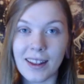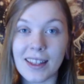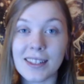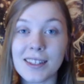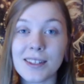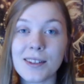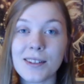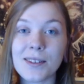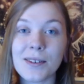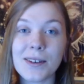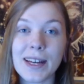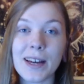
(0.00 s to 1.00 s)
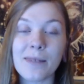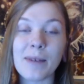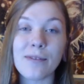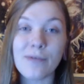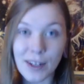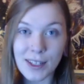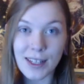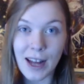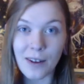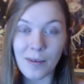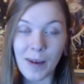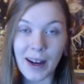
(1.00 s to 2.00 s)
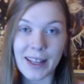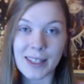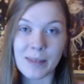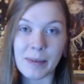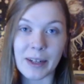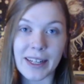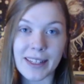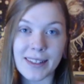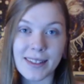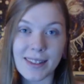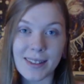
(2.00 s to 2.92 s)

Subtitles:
This is the story of my first out-of-body experience.